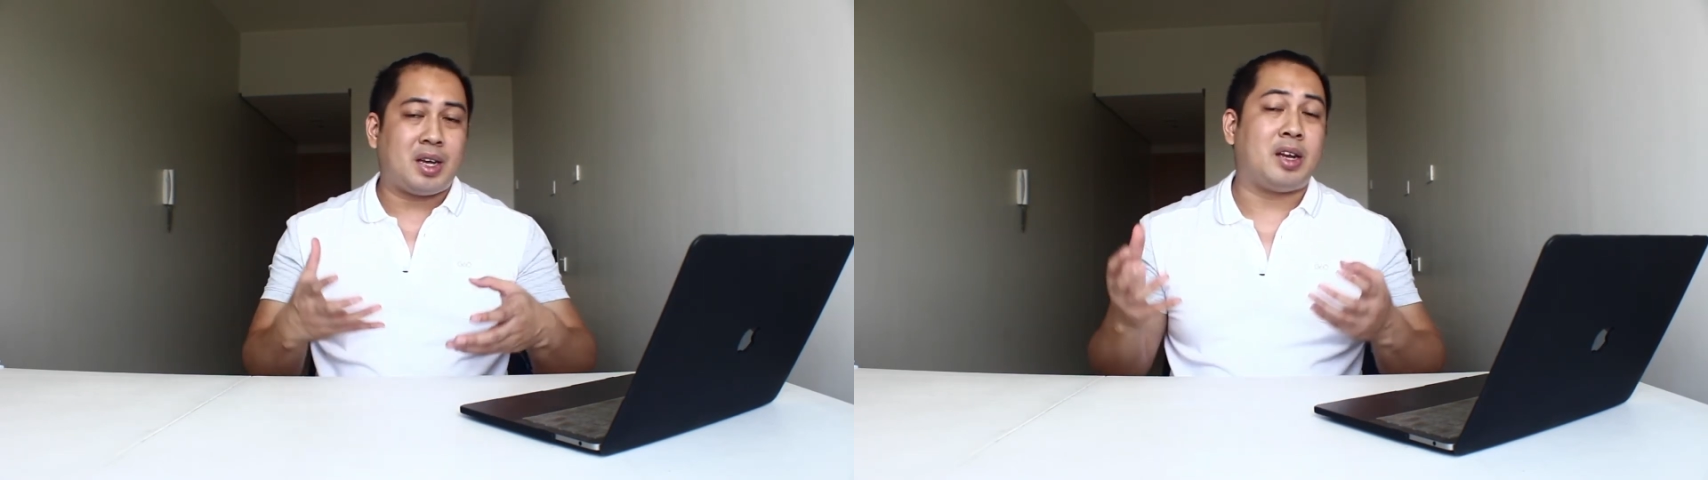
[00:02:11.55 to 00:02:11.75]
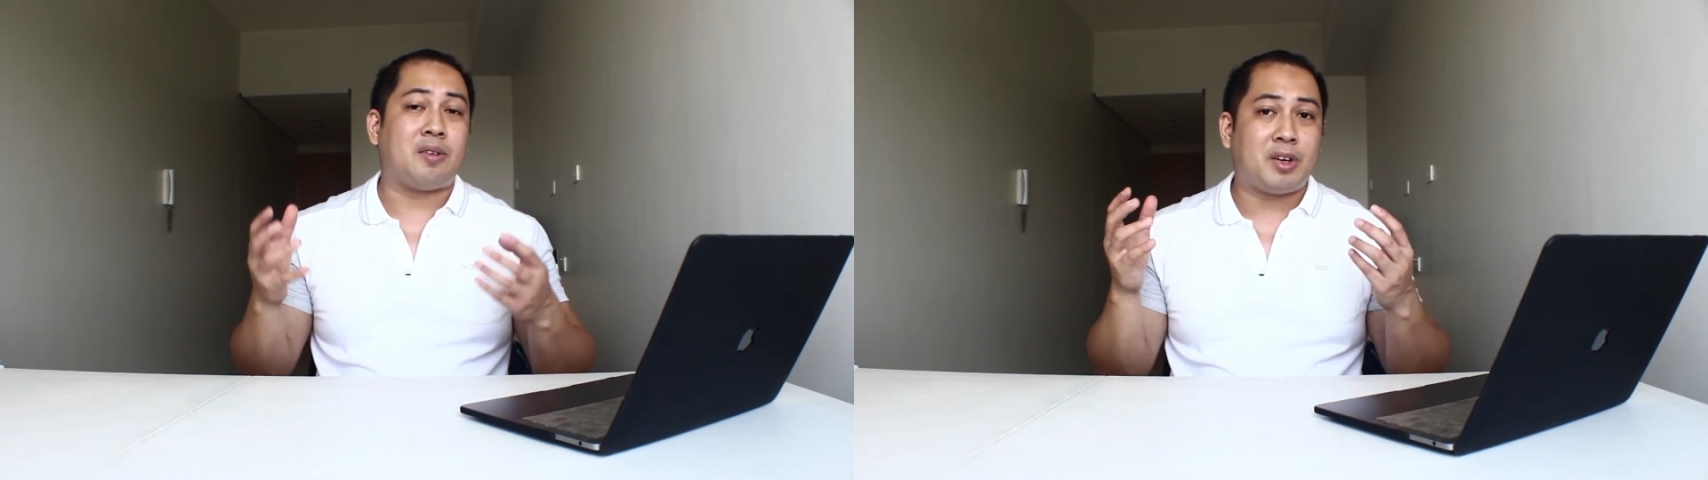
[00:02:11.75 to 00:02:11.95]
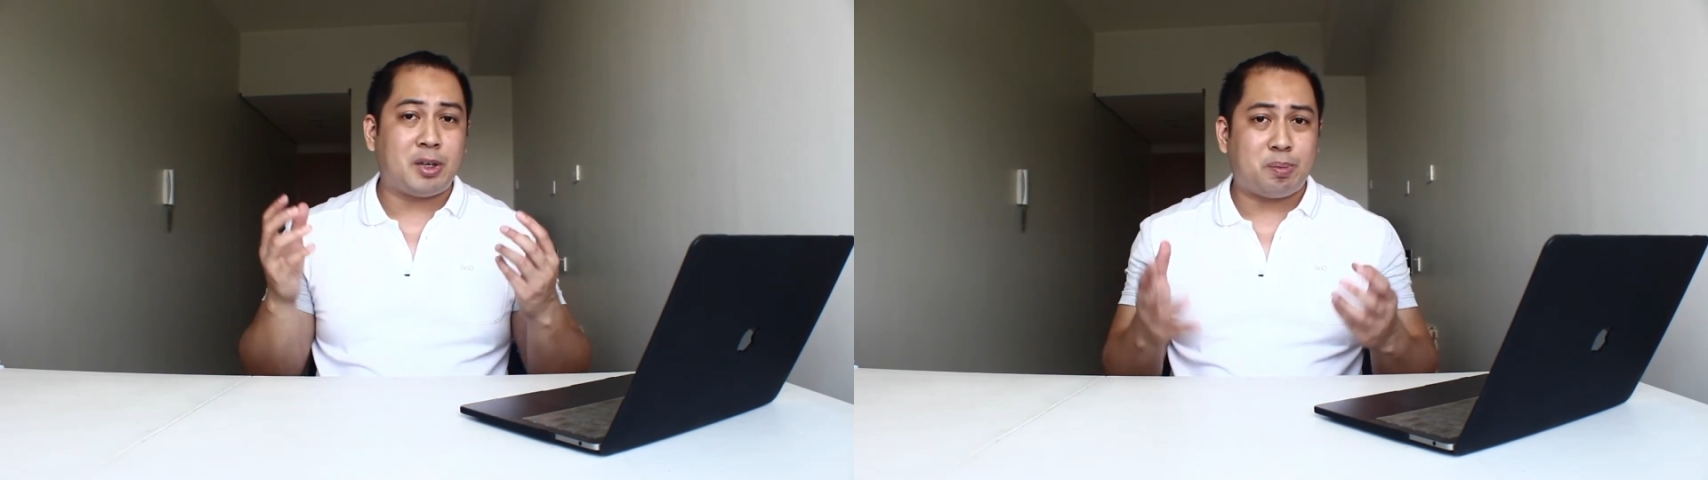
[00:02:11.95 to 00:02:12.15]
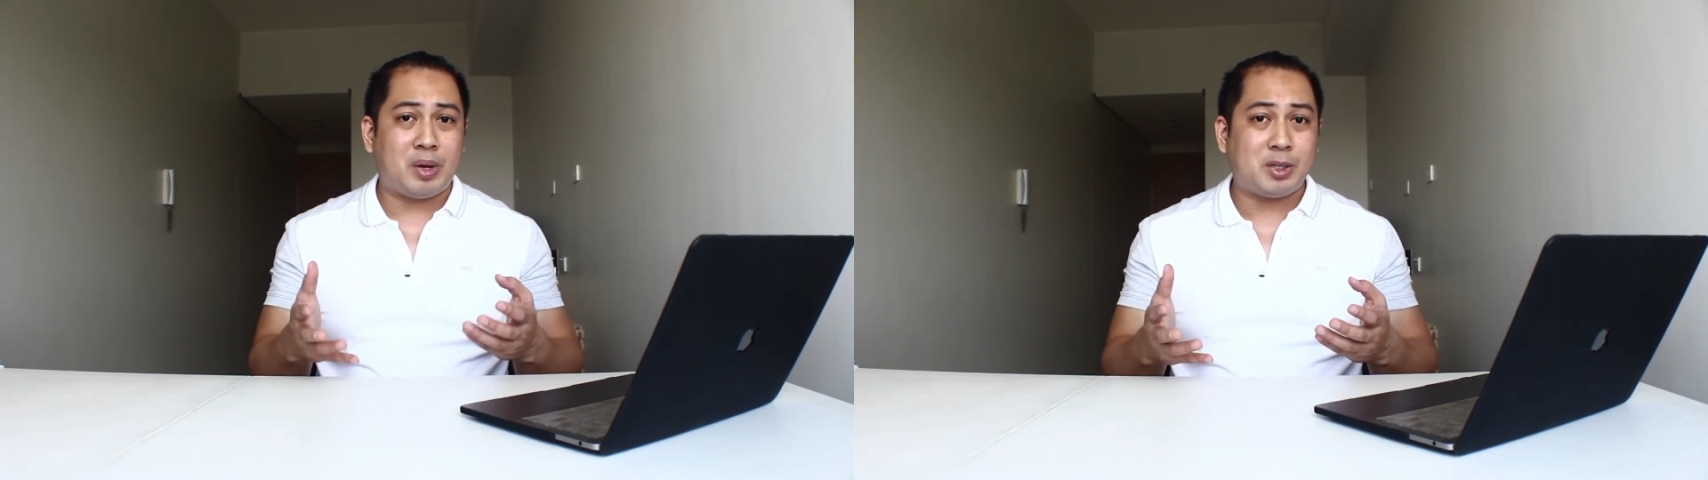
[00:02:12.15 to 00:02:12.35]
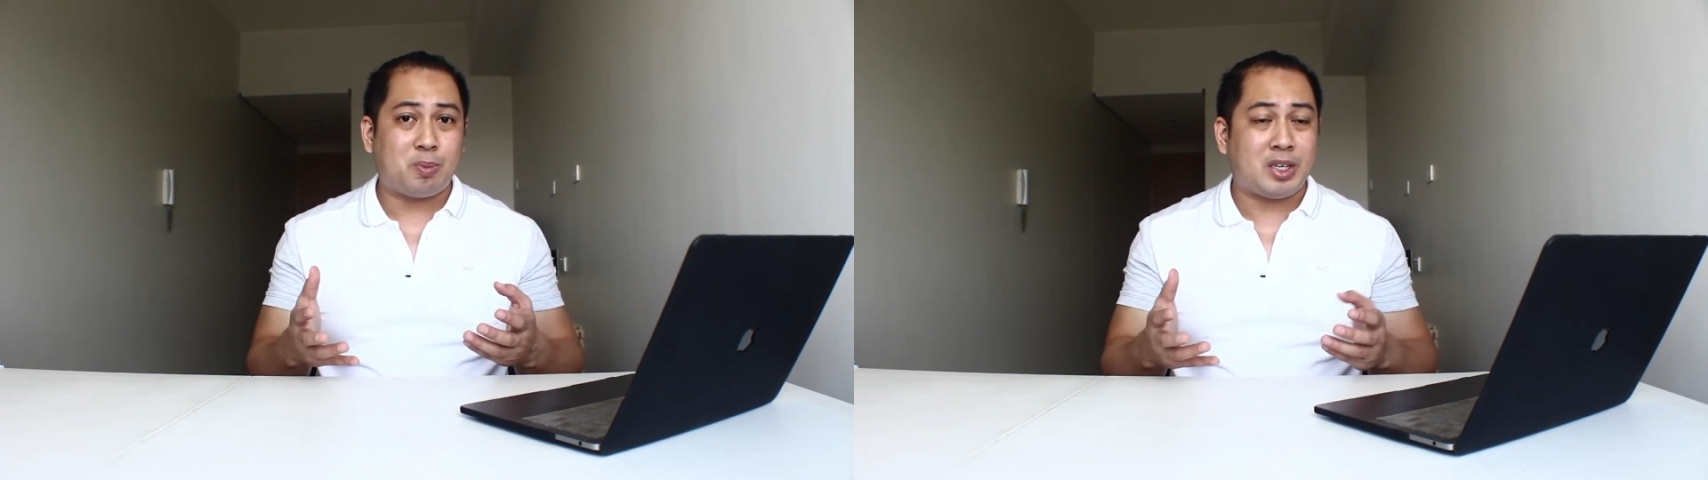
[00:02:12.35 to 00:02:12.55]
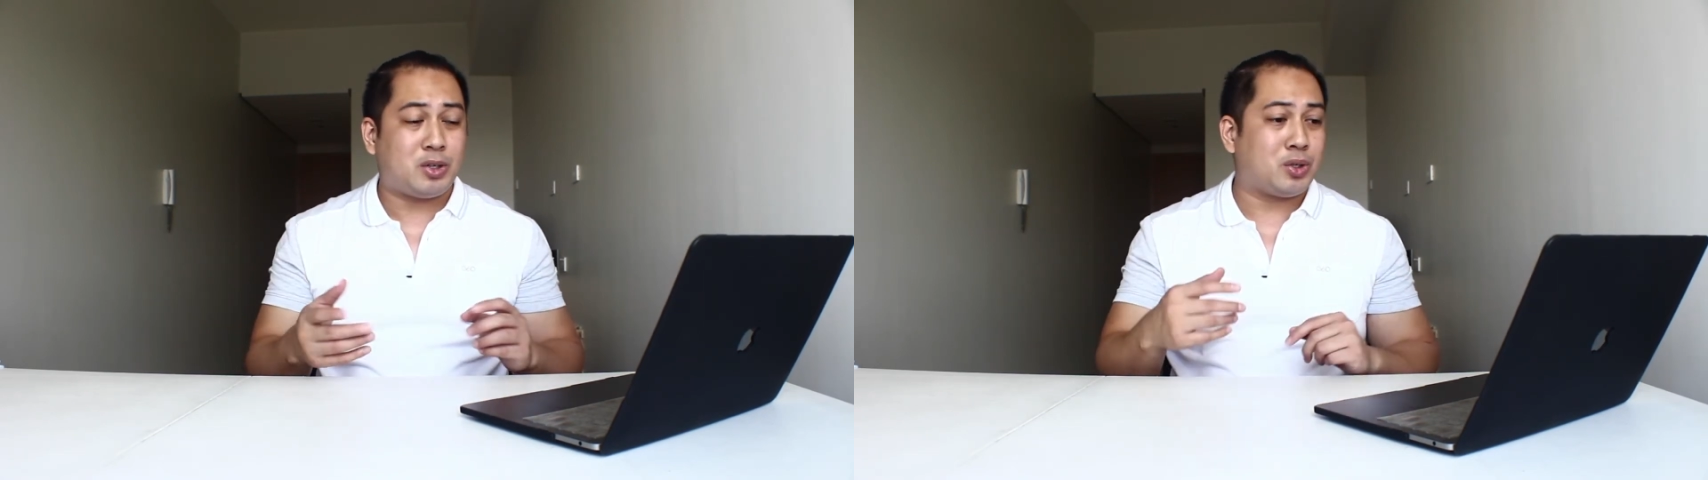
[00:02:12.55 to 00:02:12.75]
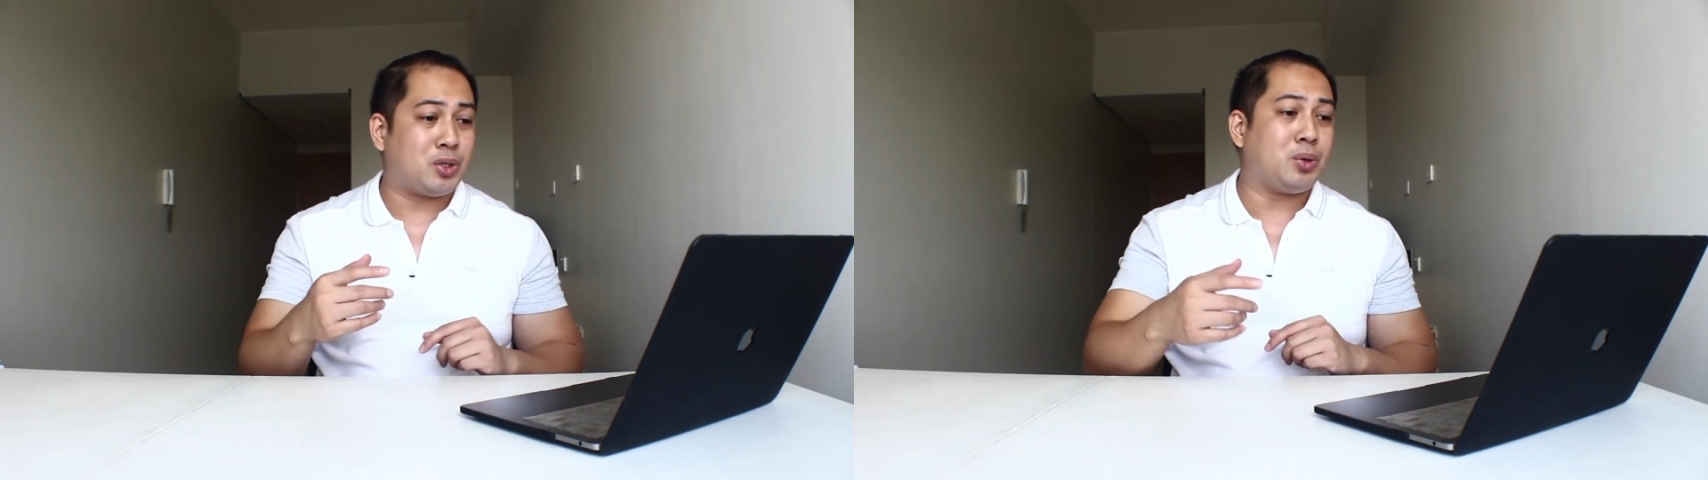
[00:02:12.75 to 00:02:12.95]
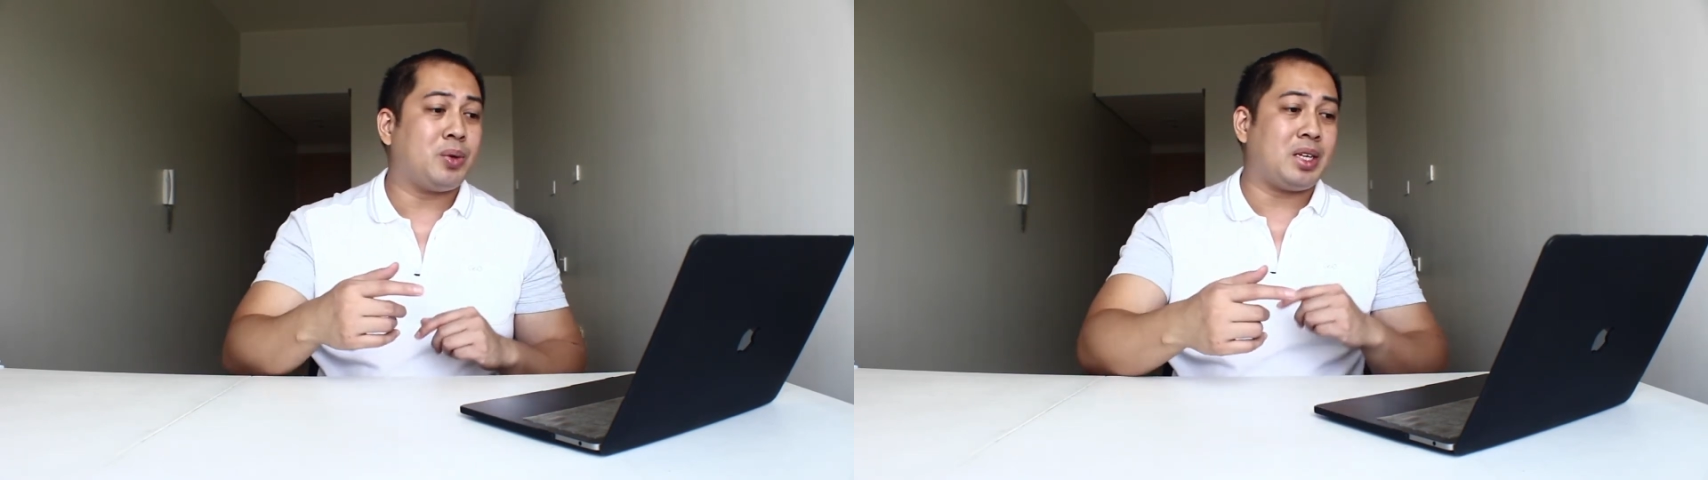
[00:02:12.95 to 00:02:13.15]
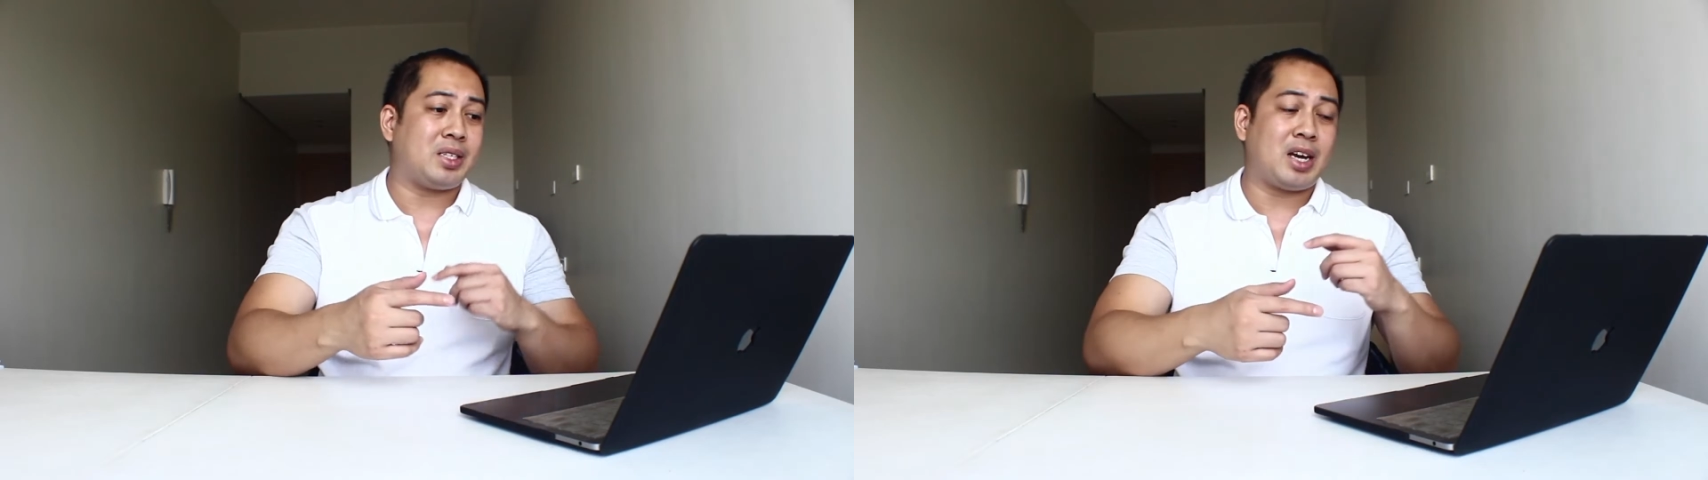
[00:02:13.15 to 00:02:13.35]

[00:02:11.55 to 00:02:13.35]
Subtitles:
And the very best place to do it is